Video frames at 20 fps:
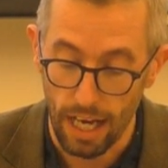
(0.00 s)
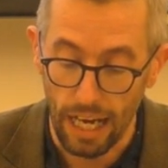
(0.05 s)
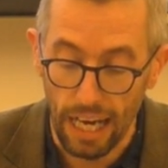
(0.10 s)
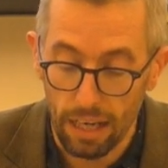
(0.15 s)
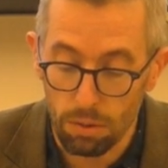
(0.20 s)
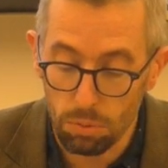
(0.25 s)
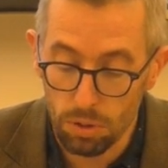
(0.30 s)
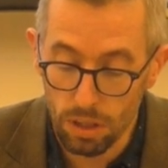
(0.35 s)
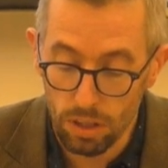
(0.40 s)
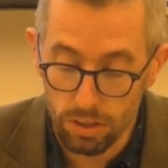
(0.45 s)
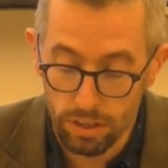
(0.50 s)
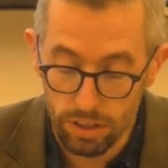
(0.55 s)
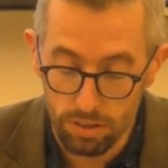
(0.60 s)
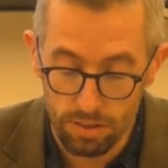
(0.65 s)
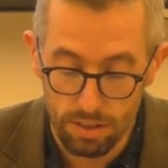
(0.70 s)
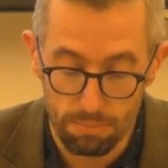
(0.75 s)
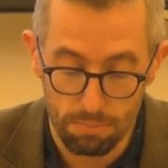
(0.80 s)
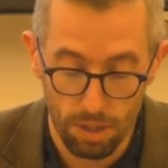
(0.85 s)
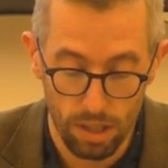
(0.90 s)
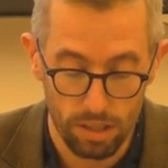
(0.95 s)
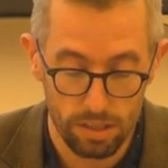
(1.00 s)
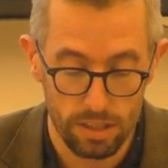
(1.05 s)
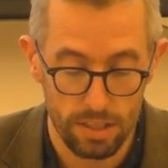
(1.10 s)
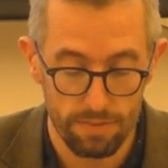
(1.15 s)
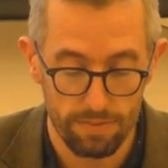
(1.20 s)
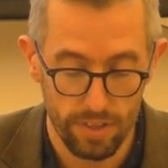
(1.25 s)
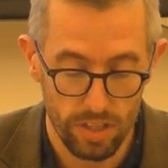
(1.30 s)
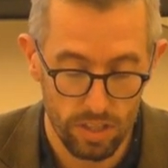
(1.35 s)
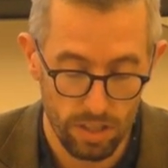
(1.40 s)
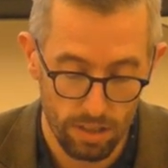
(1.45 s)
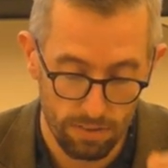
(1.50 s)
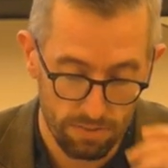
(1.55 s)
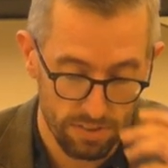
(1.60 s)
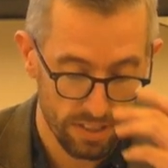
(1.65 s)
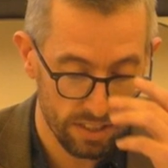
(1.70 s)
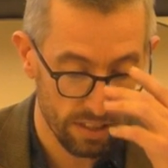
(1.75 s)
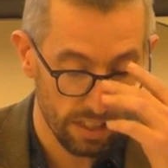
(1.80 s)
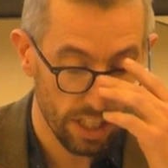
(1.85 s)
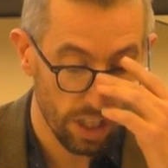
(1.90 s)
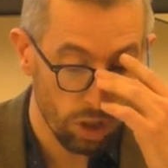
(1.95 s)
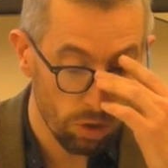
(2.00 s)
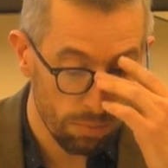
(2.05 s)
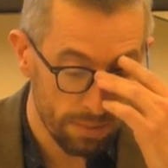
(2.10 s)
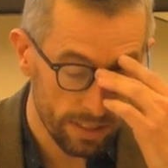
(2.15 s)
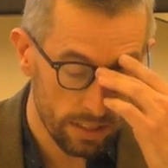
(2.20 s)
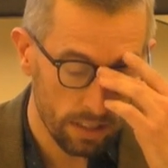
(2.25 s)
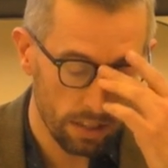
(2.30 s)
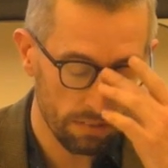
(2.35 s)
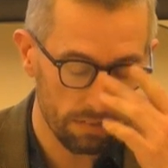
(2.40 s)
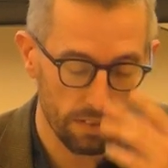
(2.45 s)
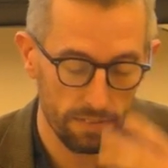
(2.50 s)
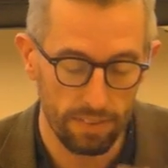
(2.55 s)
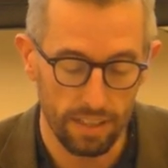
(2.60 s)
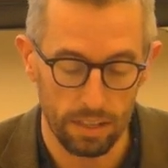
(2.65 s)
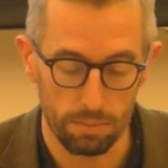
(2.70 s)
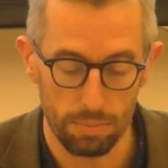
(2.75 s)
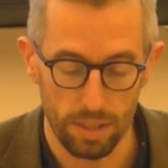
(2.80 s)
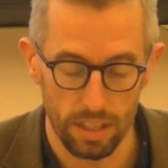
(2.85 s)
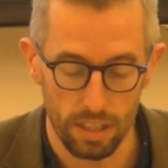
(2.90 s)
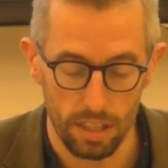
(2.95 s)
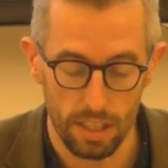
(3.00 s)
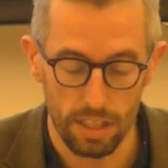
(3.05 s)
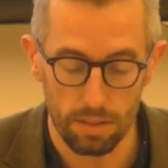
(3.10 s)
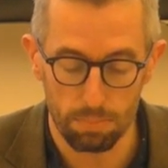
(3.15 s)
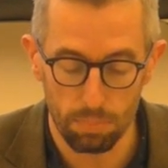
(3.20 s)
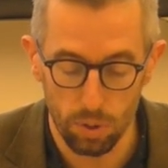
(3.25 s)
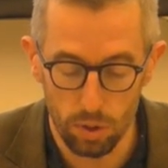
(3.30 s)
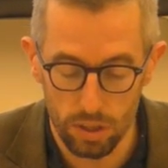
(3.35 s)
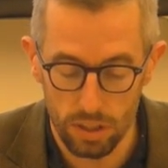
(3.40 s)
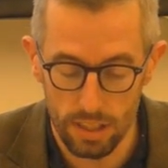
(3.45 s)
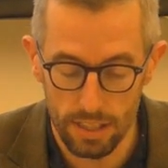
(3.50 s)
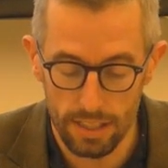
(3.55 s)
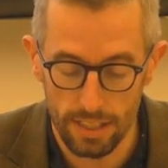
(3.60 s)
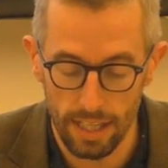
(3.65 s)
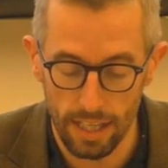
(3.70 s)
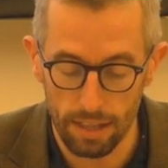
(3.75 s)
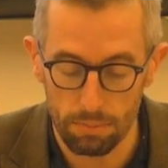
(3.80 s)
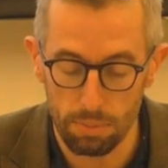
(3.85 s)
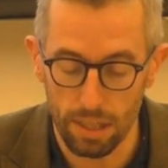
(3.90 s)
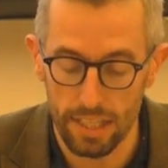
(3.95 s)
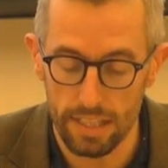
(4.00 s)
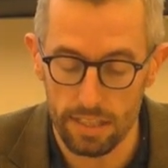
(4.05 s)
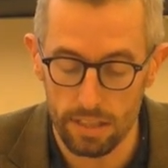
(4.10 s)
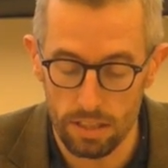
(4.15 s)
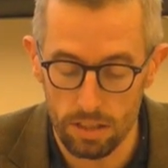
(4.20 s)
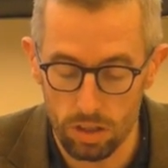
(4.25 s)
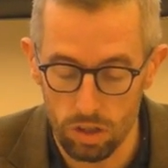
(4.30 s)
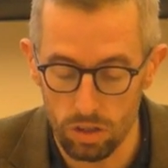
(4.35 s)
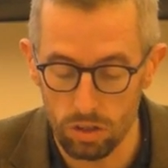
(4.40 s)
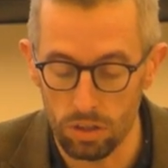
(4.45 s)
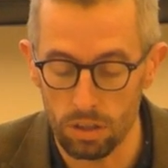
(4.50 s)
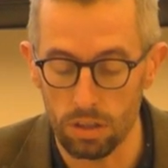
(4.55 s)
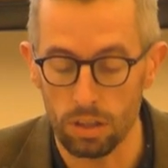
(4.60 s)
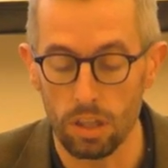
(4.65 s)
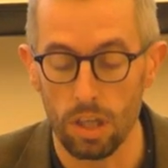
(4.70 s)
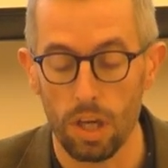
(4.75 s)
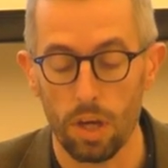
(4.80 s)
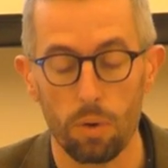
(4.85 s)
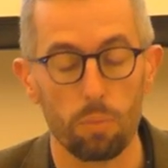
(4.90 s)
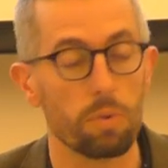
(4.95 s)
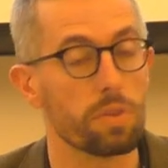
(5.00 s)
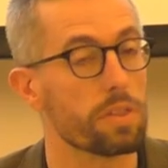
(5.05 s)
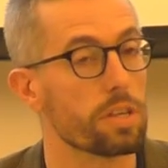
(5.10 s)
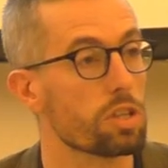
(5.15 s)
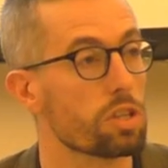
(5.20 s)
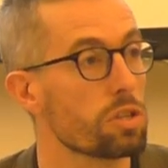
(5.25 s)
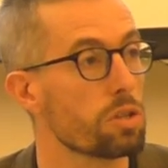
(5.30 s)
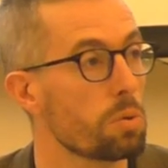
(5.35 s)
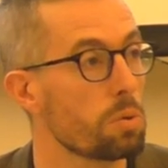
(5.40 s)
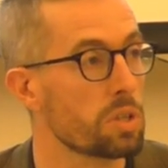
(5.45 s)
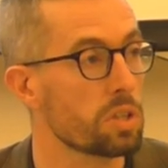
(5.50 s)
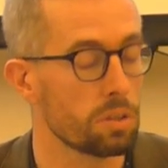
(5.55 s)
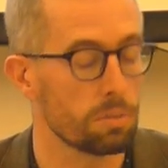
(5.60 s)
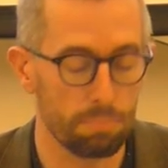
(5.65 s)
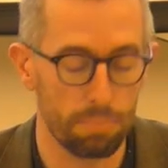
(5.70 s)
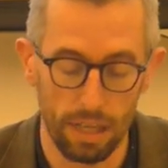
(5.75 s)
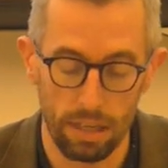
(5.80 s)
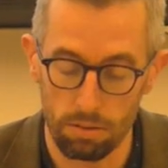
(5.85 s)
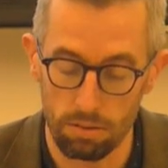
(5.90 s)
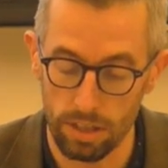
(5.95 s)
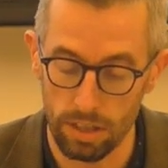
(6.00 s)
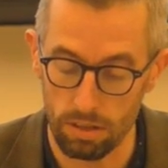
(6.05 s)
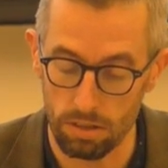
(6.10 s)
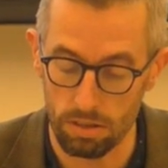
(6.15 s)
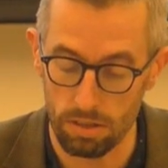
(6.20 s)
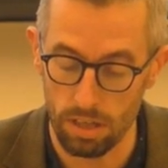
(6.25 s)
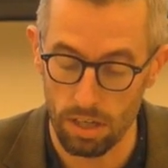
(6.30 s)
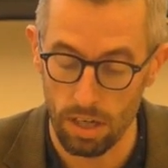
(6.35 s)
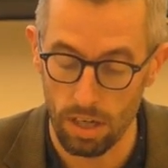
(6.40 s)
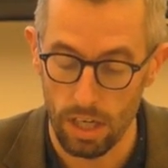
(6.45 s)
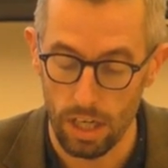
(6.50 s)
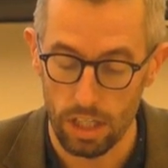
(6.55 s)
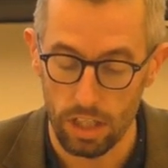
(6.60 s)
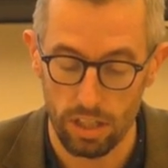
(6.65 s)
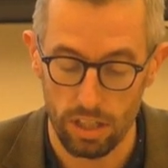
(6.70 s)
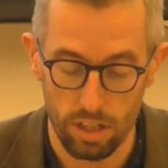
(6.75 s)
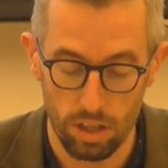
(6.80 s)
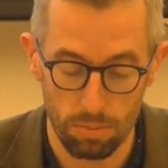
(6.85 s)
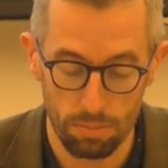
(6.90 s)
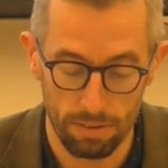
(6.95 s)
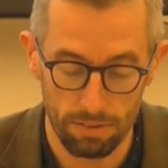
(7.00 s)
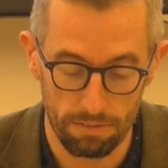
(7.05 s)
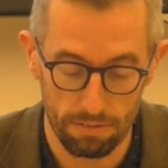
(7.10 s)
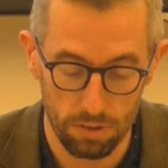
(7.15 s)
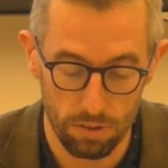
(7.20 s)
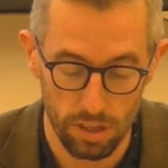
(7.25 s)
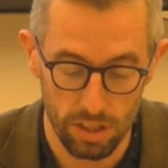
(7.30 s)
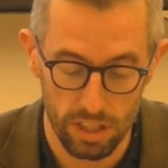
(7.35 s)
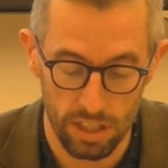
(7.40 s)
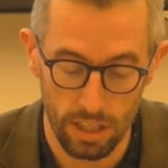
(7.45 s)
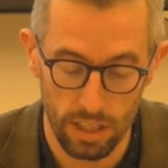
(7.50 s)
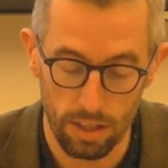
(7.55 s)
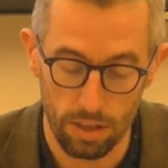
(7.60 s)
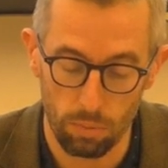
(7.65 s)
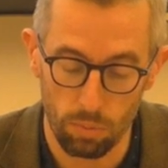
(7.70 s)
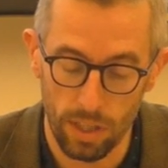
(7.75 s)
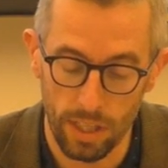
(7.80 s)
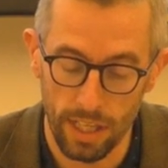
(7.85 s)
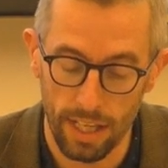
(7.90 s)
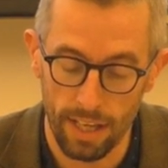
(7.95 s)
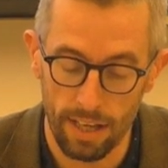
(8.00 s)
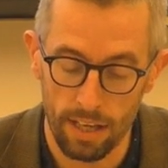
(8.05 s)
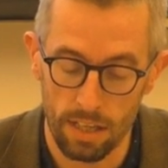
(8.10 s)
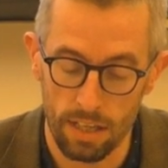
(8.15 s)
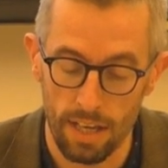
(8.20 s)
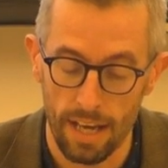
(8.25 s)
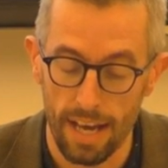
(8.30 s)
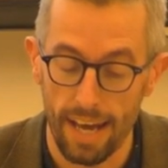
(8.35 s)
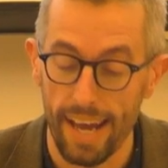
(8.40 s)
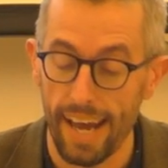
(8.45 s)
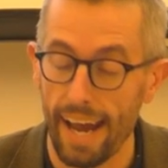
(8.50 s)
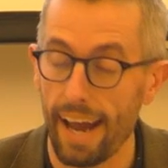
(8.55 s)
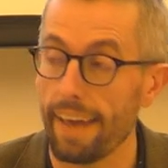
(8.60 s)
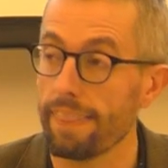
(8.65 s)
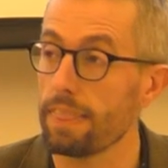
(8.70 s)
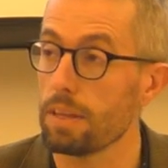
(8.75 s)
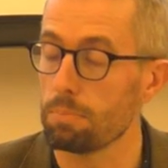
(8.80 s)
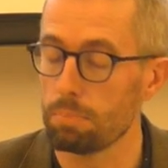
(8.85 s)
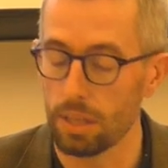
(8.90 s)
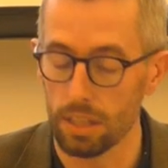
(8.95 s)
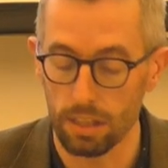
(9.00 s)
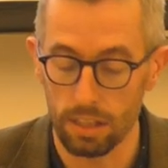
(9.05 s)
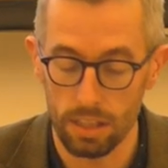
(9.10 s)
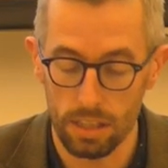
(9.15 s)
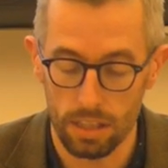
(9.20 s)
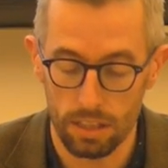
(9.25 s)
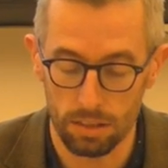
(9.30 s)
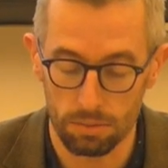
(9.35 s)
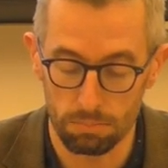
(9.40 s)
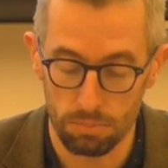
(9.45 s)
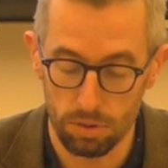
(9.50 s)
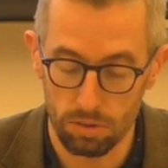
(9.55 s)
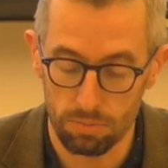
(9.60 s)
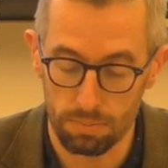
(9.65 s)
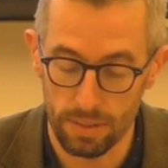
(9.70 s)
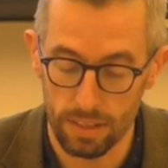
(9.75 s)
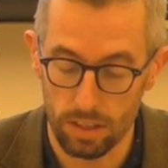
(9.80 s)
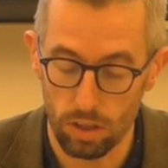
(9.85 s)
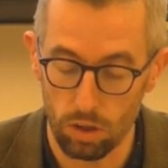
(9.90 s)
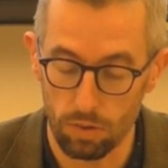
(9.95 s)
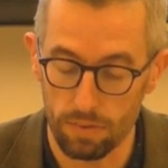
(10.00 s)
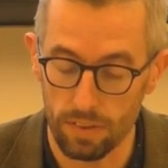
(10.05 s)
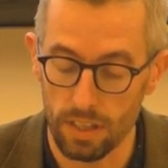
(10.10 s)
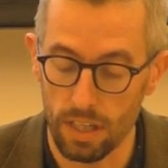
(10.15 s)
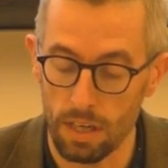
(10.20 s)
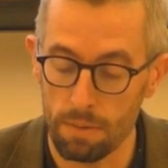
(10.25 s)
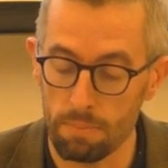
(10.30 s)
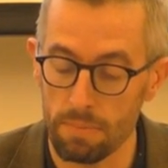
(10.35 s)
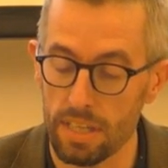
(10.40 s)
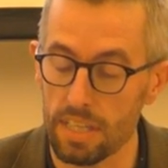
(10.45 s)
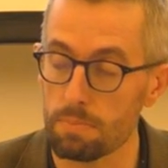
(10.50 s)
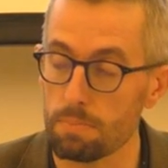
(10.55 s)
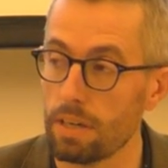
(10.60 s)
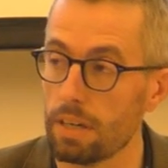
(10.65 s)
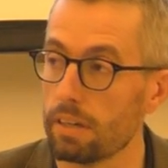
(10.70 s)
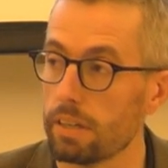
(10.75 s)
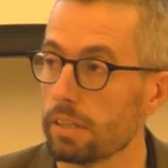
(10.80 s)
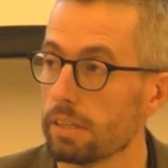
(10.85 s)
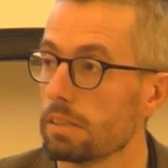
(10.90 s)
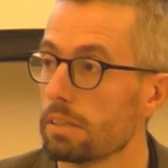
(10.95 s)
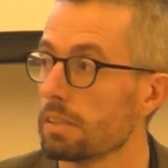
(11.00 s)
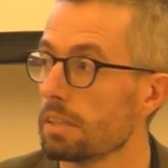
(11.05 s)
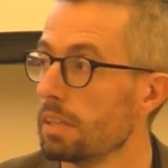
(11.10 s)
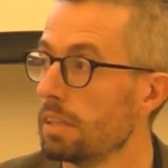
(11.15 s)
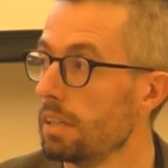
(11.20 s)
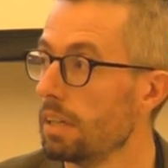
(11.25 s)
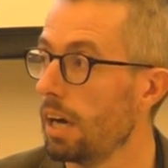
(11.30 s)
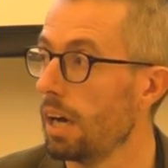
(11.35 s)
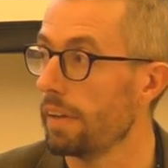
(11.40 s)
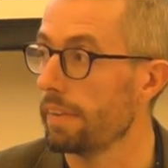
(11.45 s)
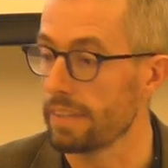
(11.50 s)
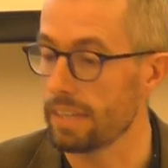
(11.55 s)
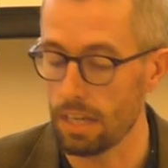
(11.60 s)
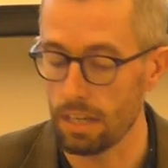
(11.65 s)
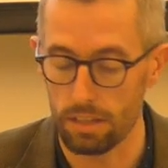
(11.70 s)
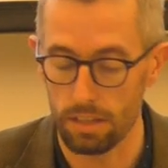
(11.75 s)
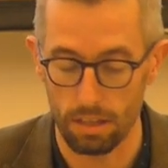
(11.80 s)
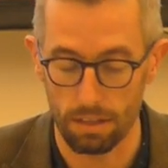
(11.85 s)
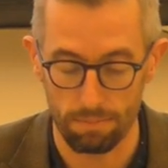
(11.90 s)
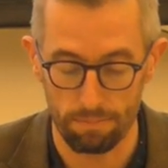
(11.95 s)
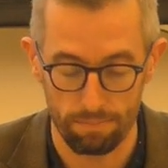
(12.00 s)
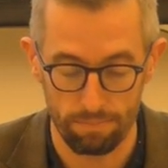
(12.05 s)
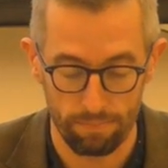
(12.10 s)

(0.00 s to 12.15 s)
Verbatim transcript: I will argue that Marx's vision of human self-development is pushed aside by his concern with the social barriers to human flourishing on the one hand and the political movement to overcome these barriers on the other.